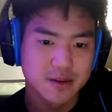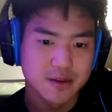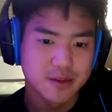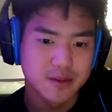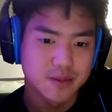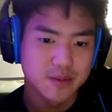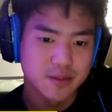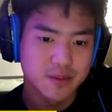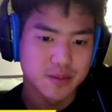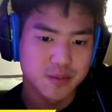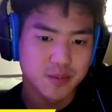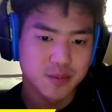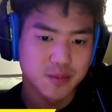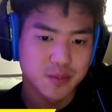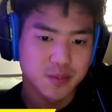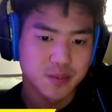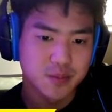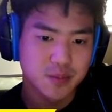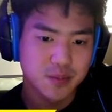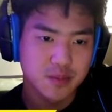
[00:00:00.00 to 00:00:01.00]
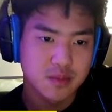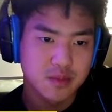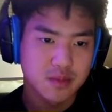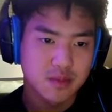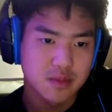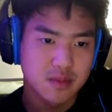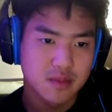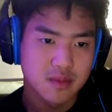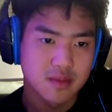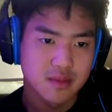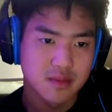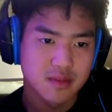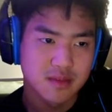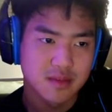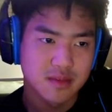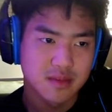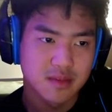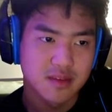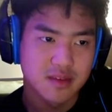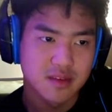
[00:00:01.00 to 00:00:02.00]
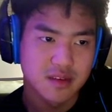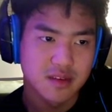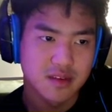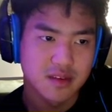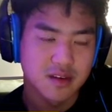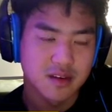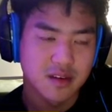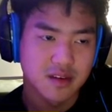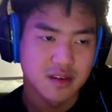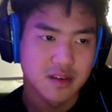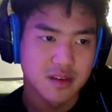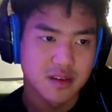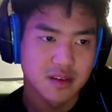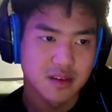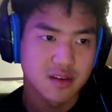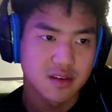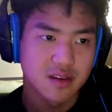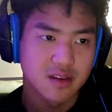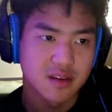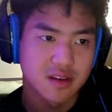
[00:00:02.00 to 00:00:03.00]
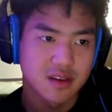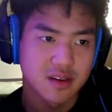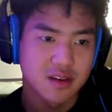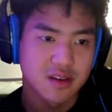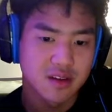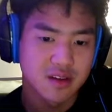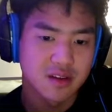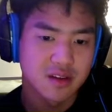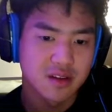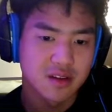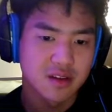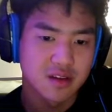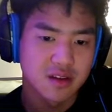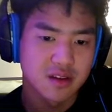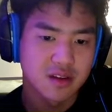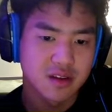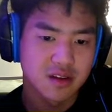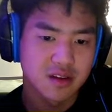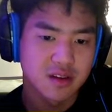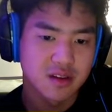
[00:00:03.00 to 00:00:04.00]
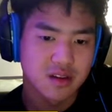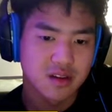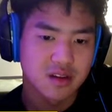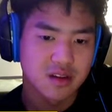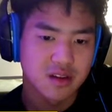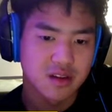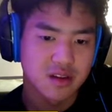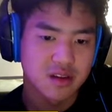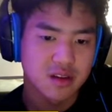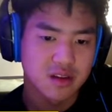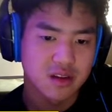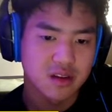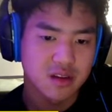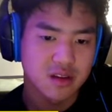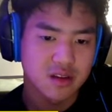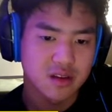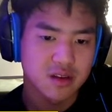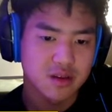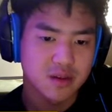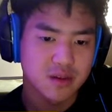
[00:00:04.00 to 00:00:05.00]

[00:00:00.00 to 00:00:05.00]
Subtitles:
(silent)